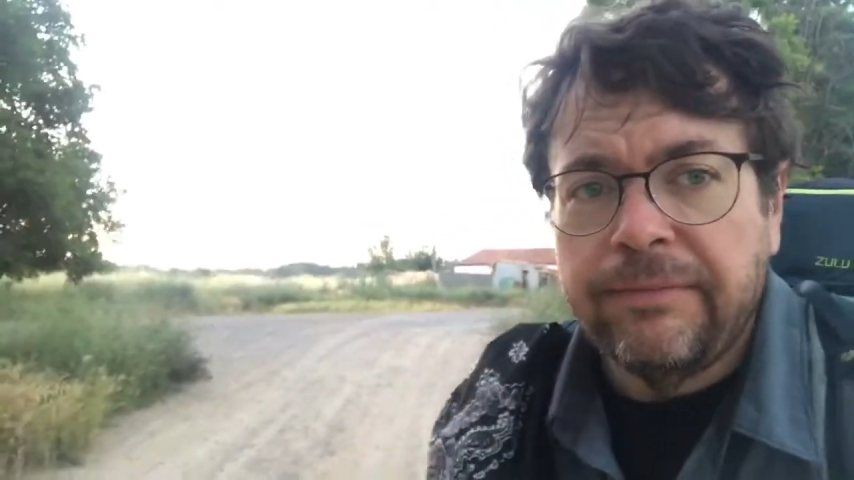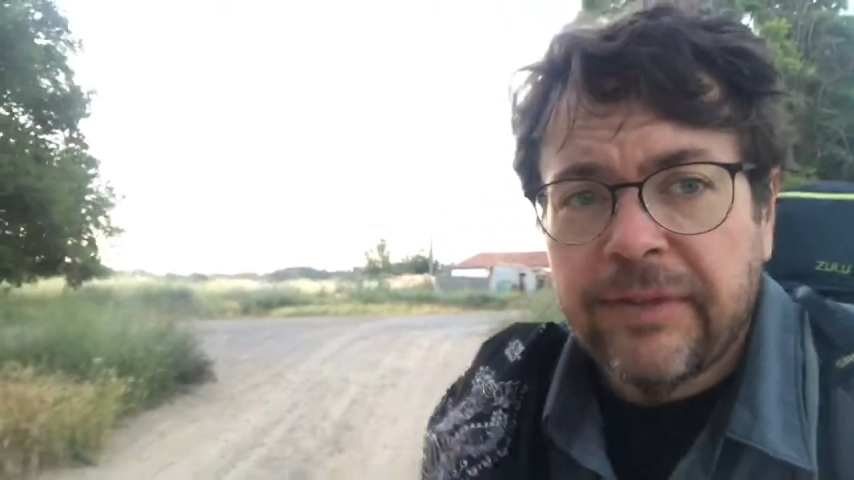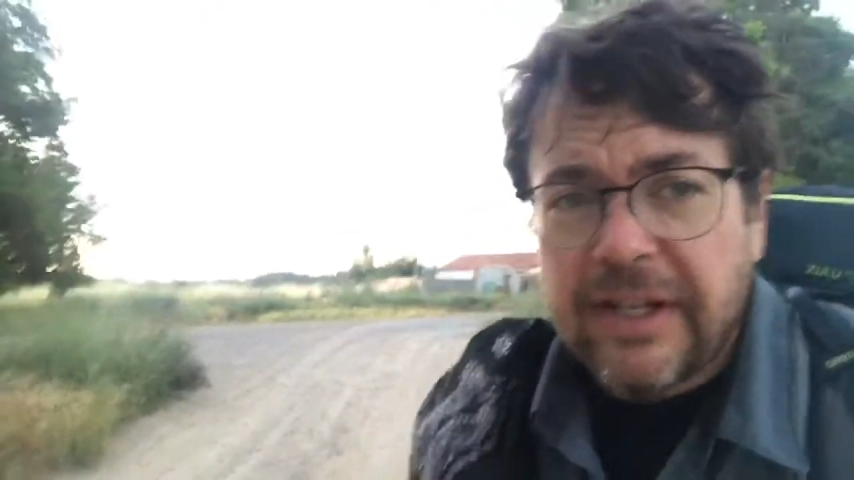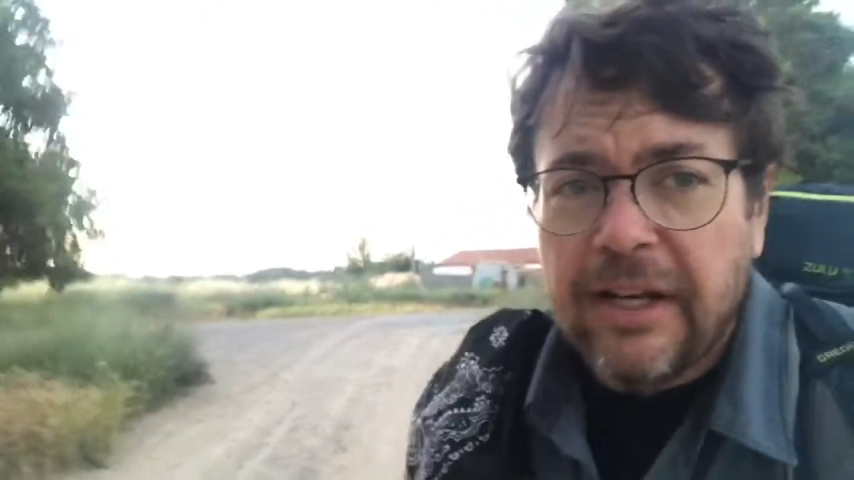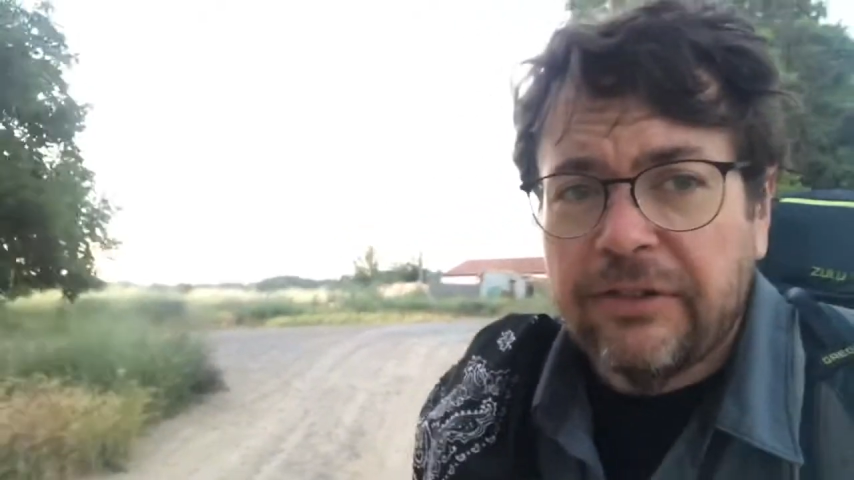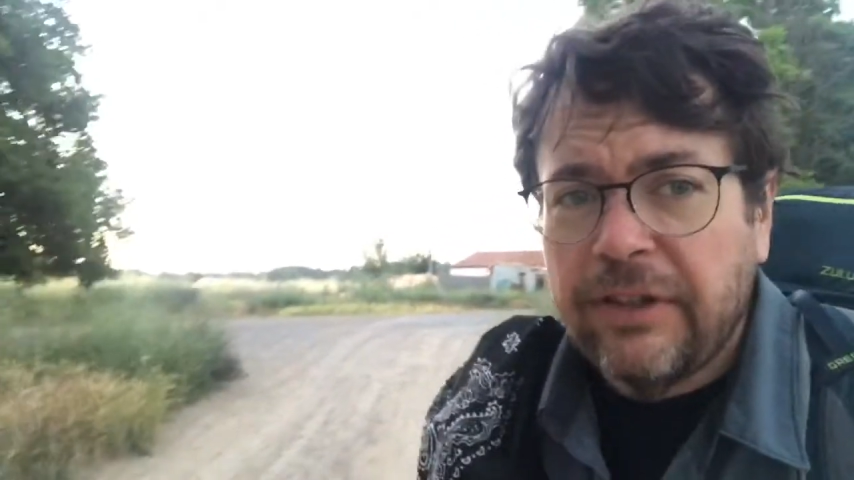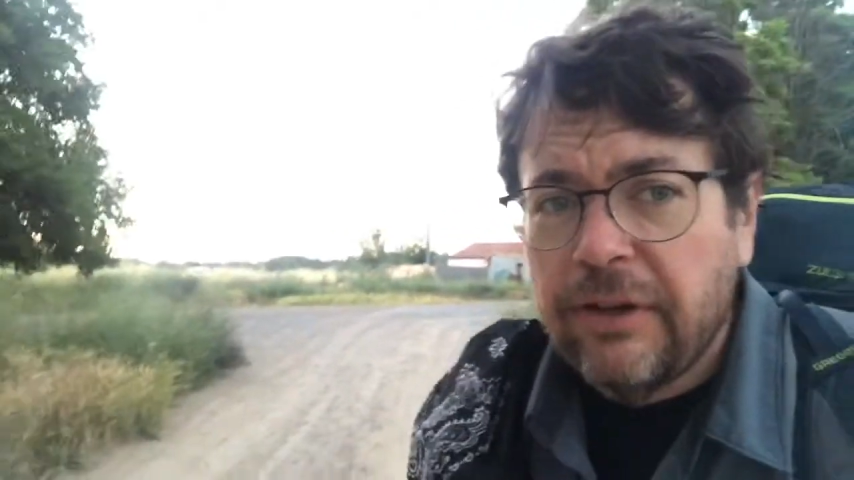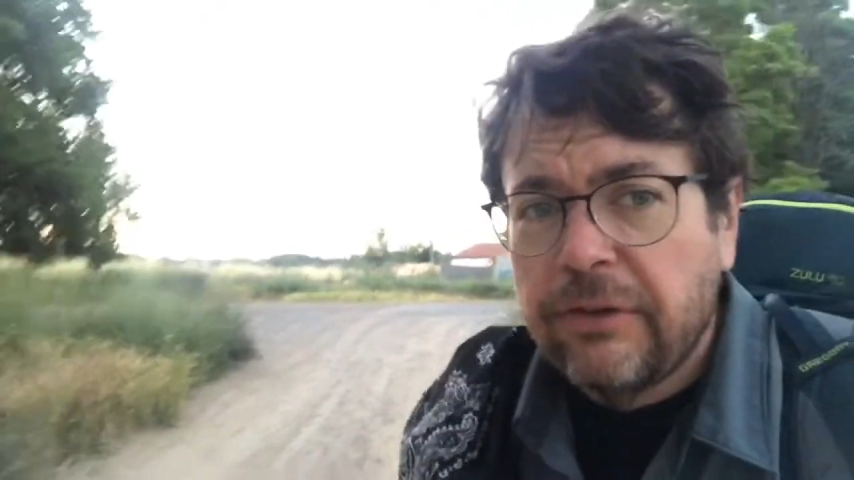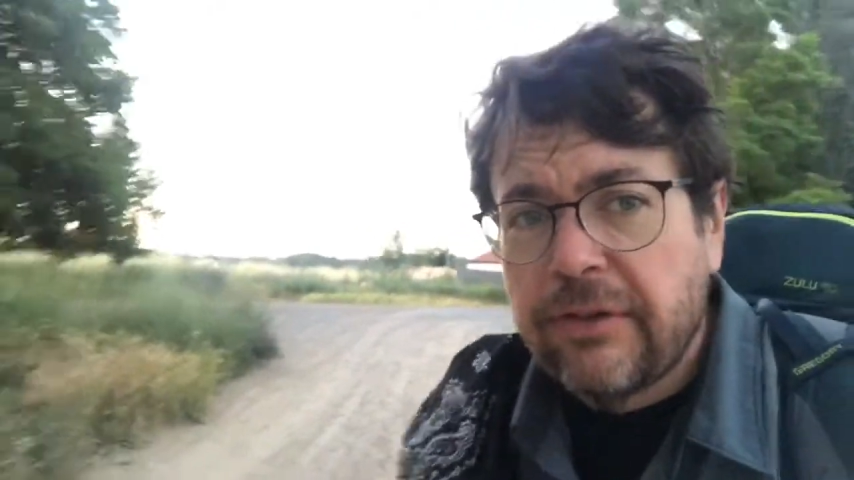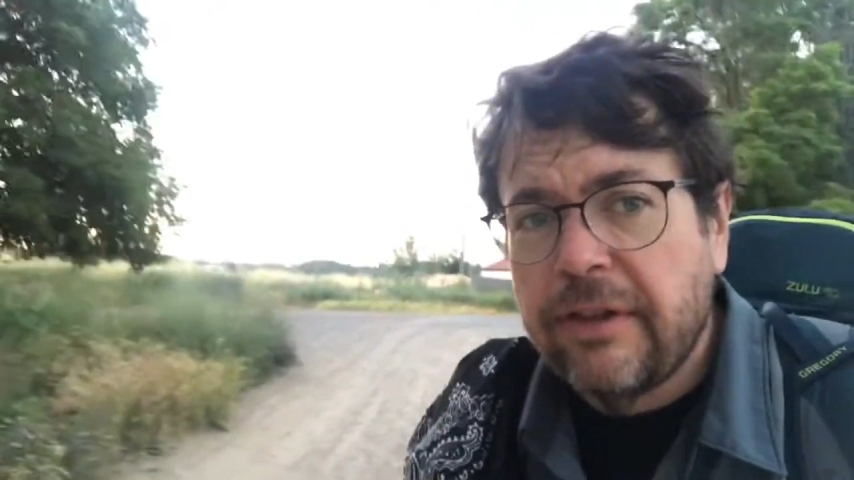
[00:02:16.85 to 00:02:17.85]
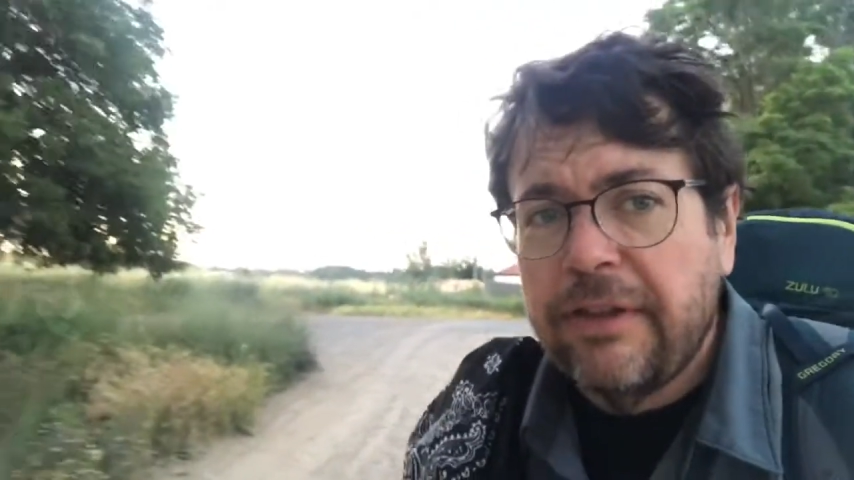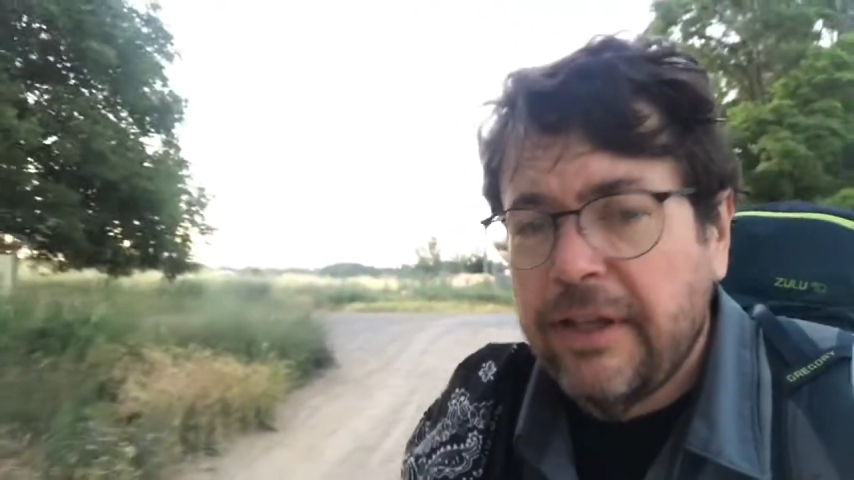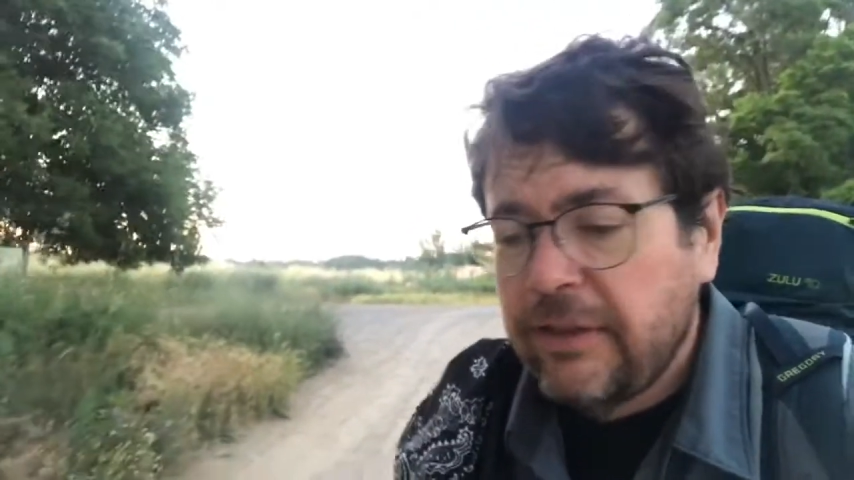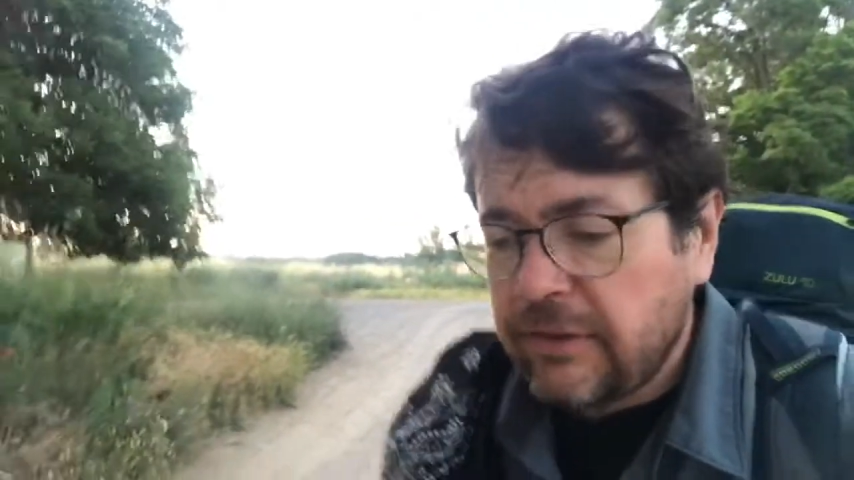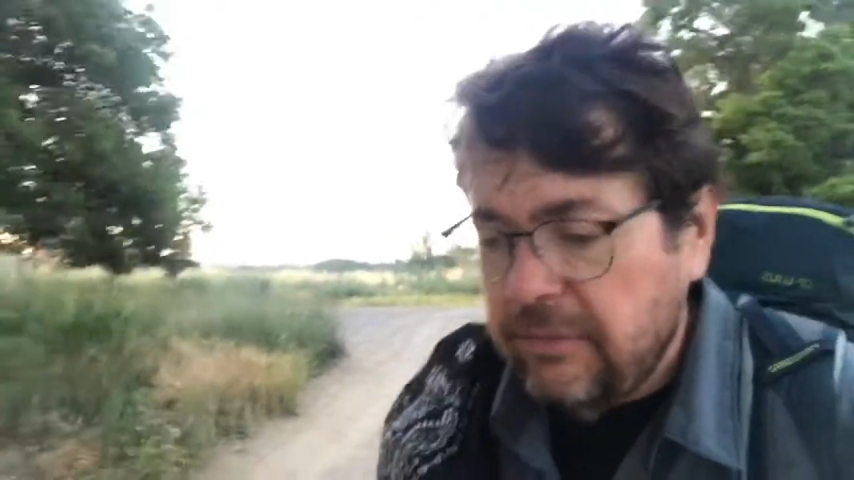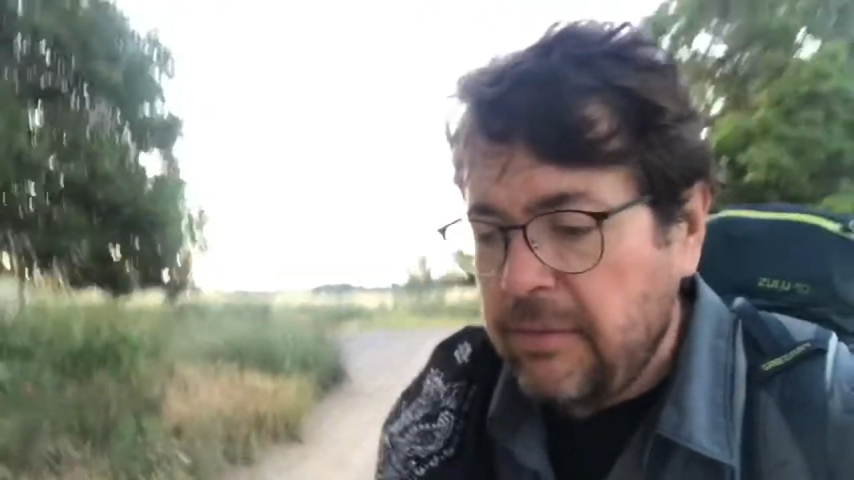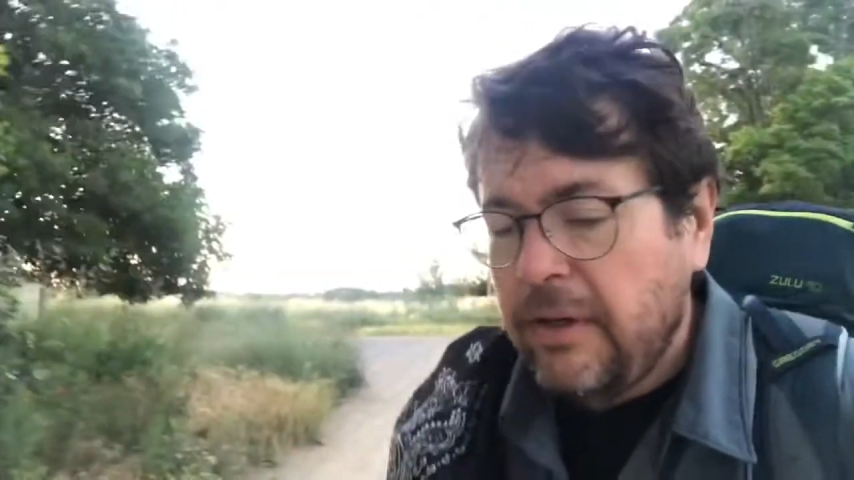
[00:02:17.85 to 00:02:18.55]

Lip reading: And honestly, those are the things that